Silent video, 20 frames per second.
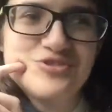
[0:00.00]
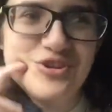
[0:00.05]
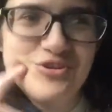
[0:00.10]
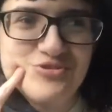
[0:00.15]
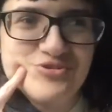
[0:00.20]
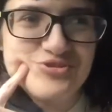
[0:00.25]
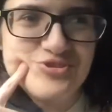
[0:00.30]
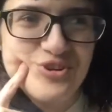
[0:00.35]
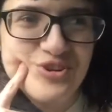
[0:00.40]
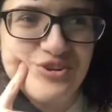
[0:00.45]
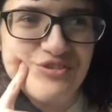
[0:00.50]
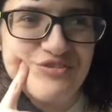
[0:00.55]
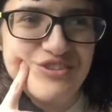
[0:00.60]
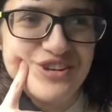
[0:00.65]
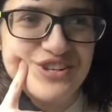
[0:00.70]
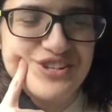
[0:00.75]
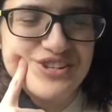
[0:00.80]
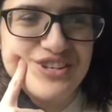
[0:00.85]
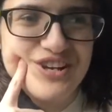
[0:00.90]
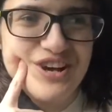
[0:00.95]
Joe's
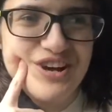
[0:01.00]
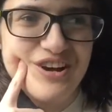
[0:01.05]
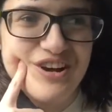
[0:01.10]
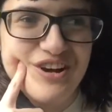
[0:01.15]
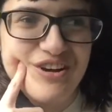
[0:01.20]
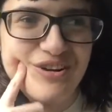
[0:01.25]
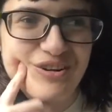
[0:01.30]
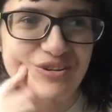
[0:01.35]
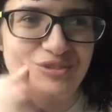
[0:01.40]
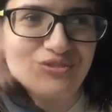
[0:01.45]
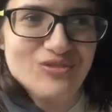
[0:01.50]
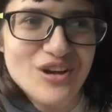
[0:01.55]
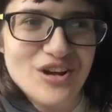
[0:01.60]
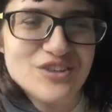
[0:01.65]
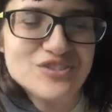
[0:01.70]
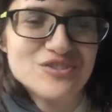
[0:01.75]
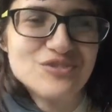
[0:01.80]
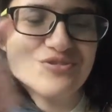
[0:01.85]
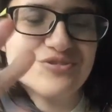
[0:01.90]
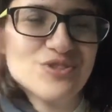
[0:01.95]
service, or
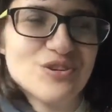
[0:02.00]
not Joe's